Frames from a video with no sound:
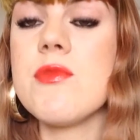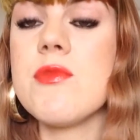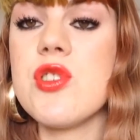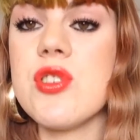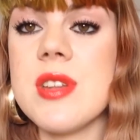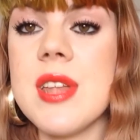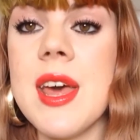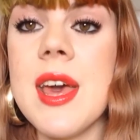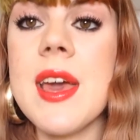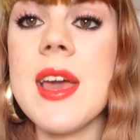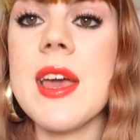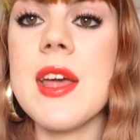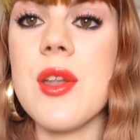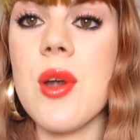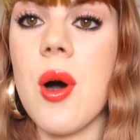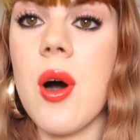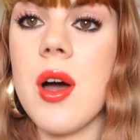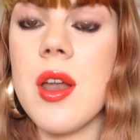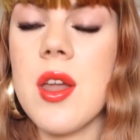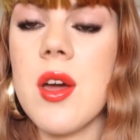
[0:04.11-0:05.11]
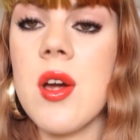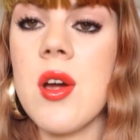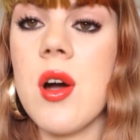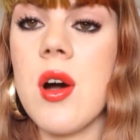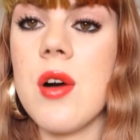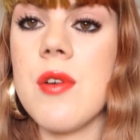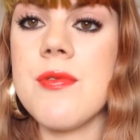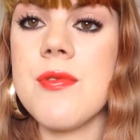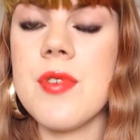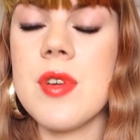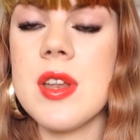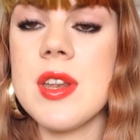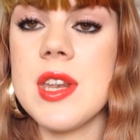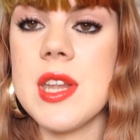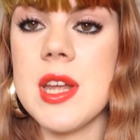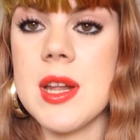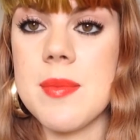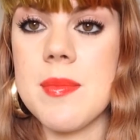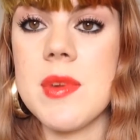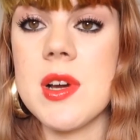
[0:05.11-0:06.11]
today in honor of
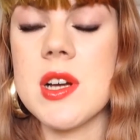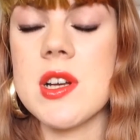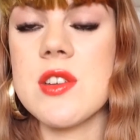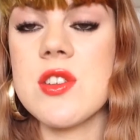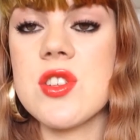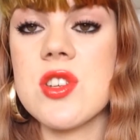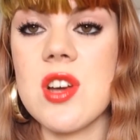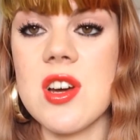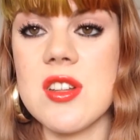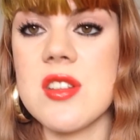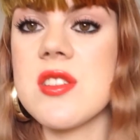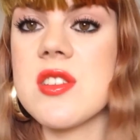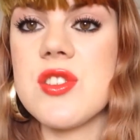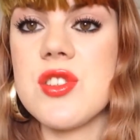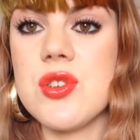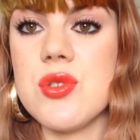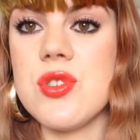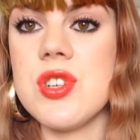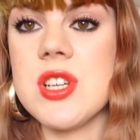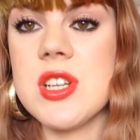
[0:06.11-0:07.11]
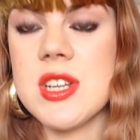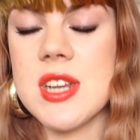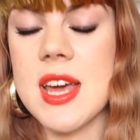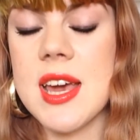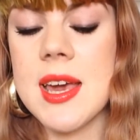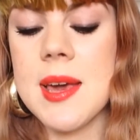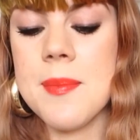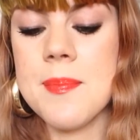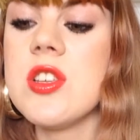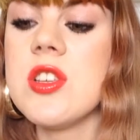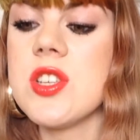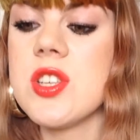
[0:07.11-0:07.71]
Denmark's Constitution Day.